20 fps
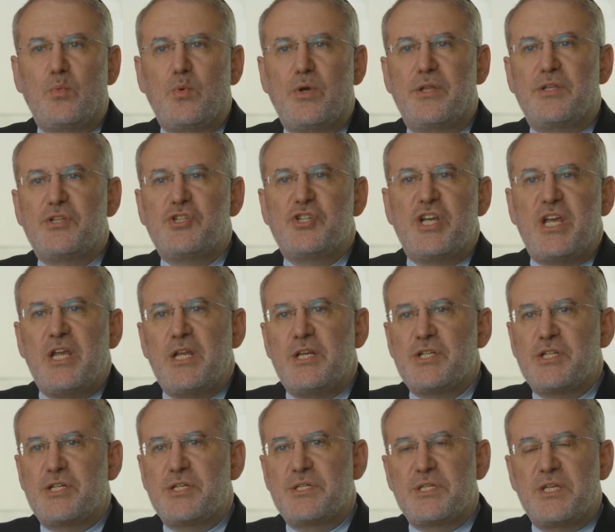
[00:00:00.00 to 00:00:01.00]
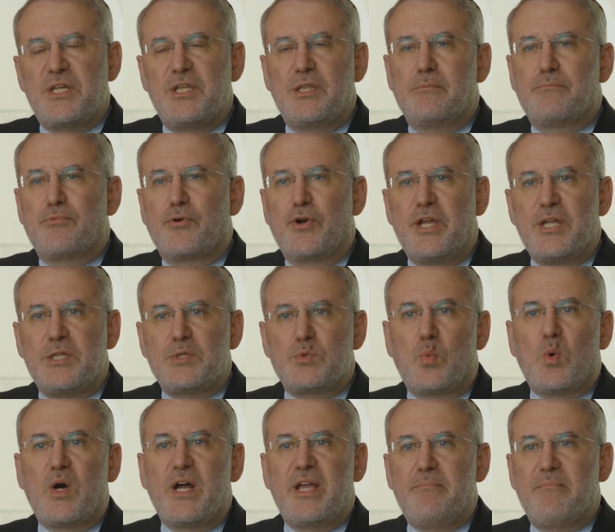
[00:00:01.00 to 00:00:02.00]
with changes in the brain's
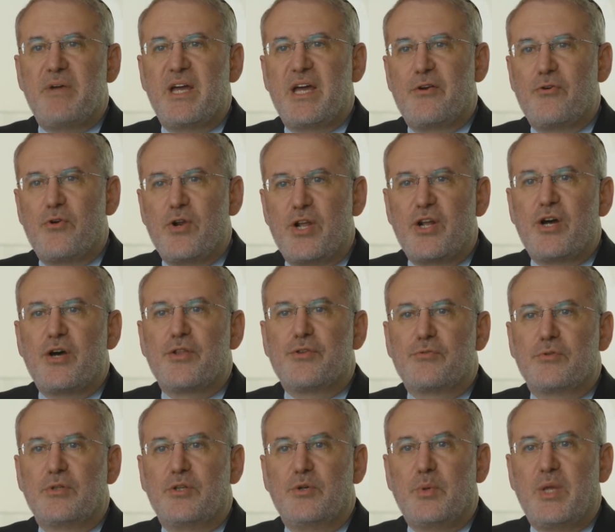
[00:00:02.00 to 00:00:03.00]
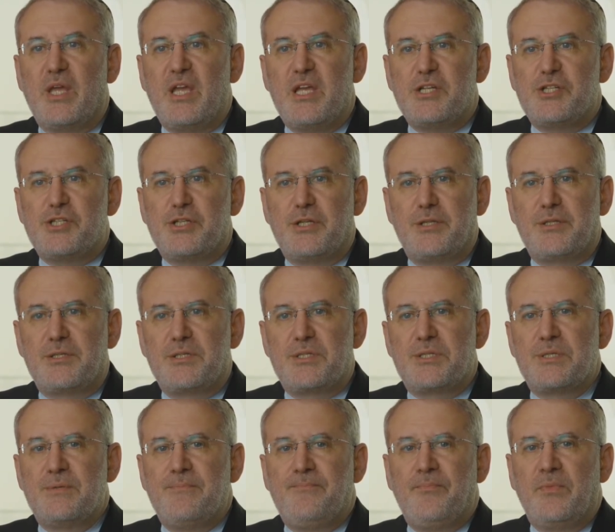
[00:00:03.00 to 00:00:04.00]
white matter at other
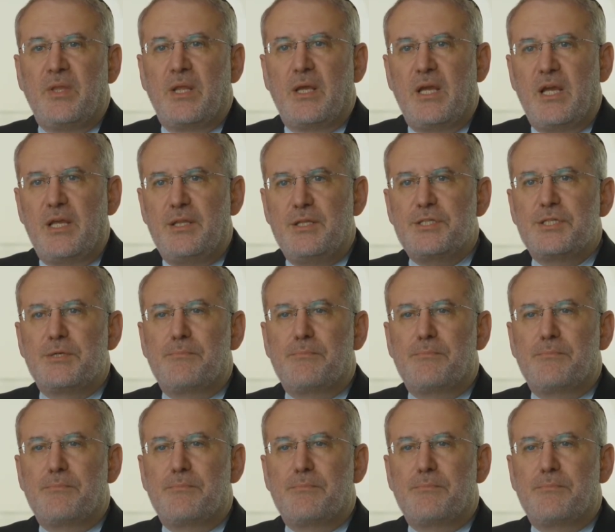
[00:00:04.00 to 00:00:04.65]
locations. And this